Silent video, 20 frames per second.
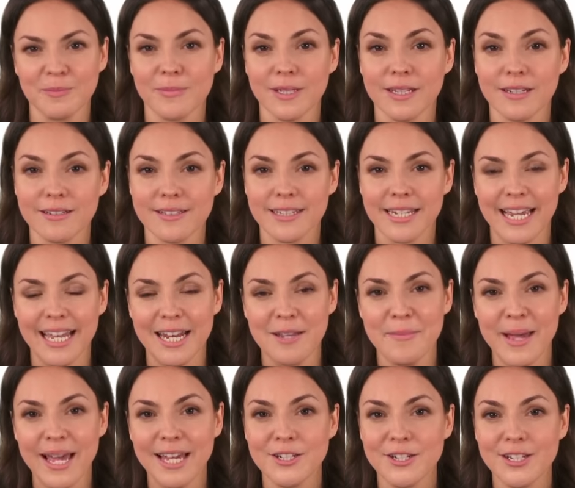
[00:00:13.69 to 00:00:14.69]
because I can
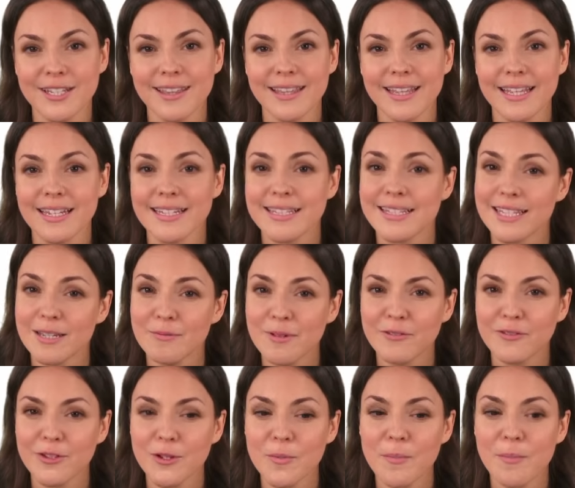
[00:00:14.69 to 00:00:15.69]
imagine that some
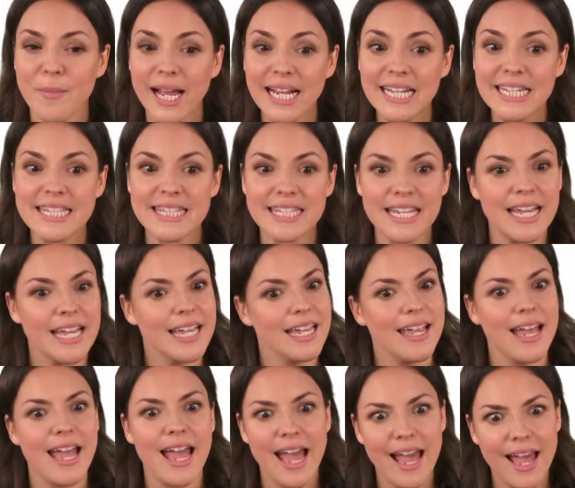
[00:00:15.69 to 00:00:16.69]
of you might
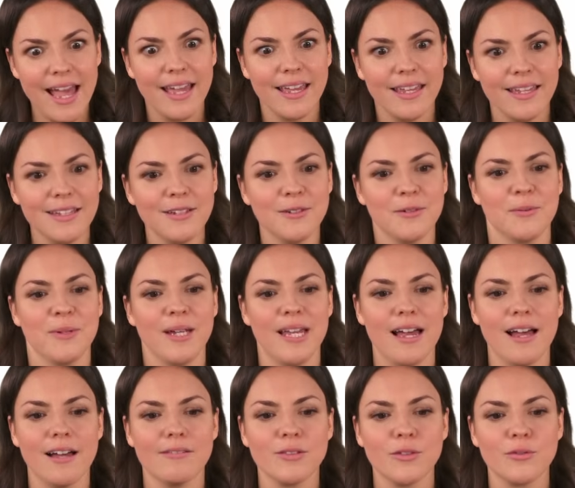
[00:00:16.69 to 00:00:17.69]
say, hey, we
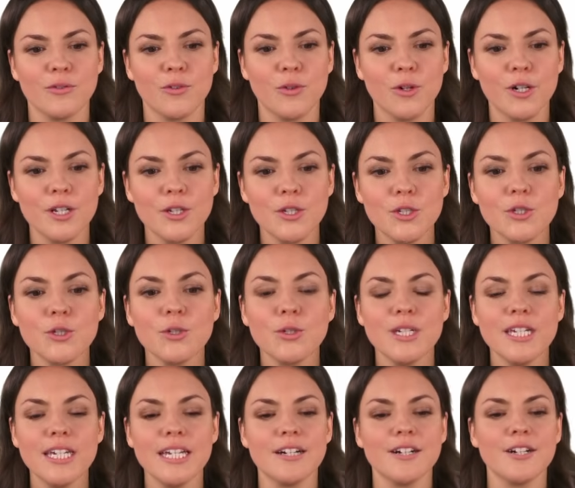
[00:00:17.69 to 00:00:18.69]
have a 42
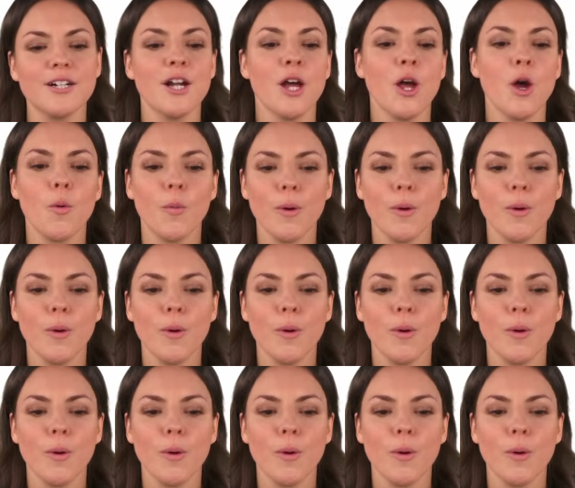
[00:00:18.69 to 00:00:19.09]
here,